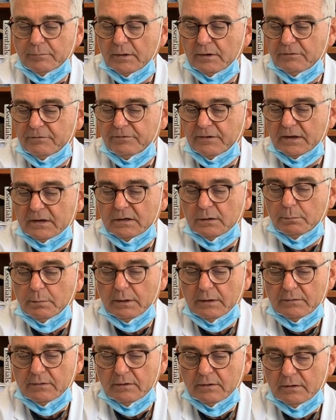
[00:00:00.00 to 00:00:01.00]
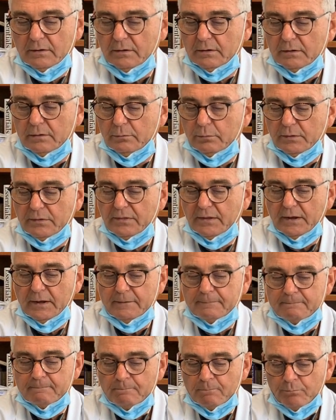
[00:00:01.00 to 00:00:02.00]
effect with that.
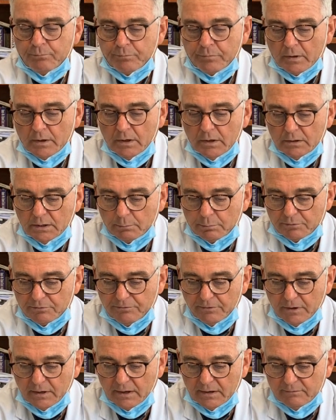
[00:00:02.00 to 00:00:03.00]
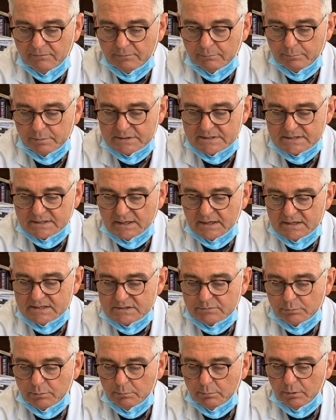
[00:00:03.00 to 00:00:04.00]
Number 5,
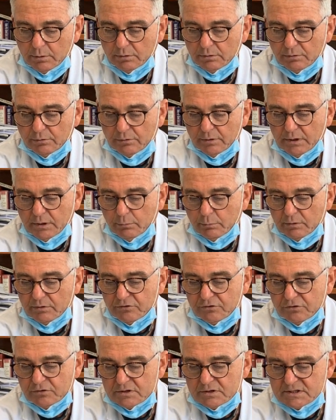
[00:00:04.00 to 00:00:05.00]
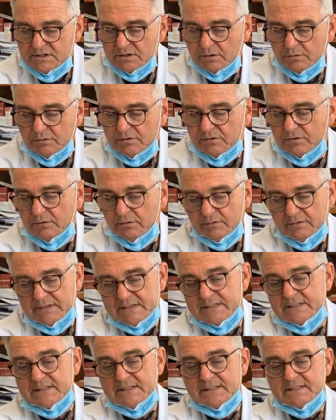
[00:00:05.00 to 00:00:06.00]
besides remote learning, which social
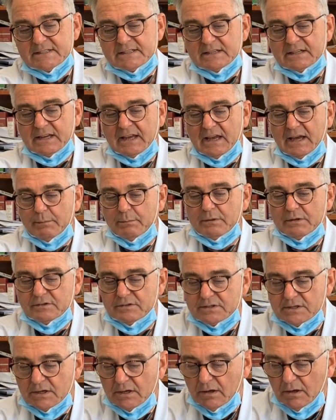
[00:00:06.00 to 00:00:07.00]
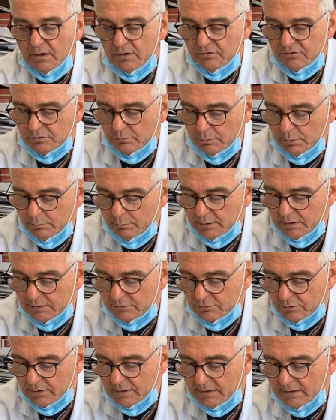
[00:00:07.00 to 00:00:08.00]
distancing habits should we be
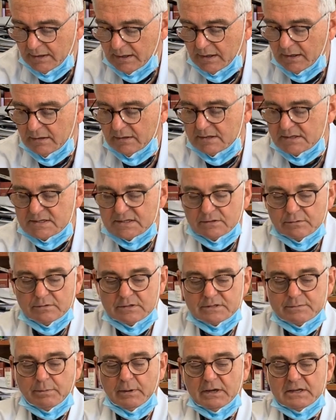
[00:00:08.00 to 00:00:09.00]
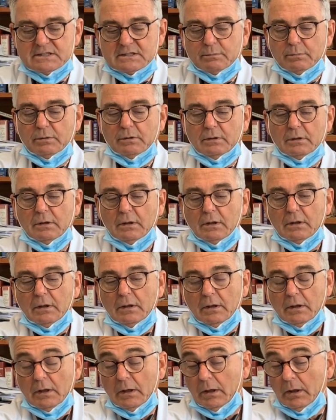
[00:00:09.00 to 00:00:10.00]
trying to end as soon as possible?
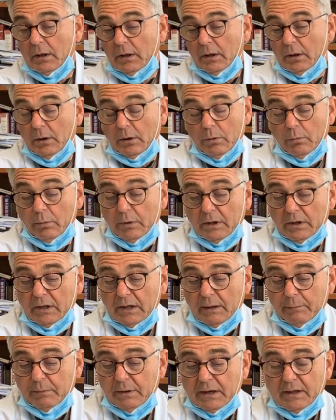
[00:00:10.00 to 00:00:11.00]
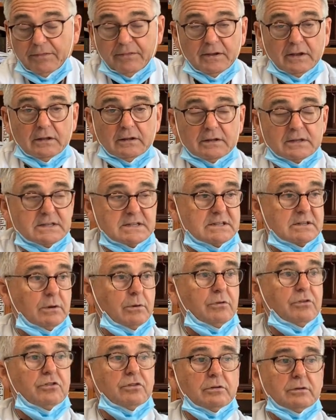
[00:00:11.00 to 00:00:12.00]
Well, I think that
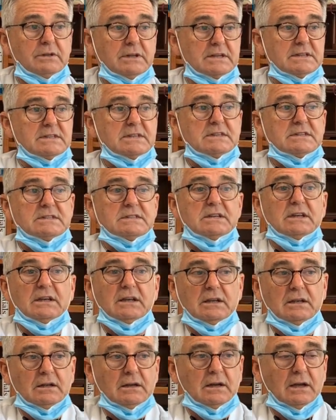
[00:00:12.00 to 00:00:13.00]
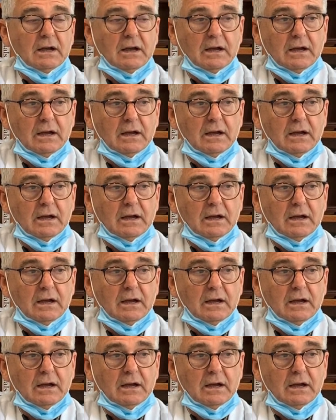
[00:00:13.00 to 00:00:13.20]
social distancing,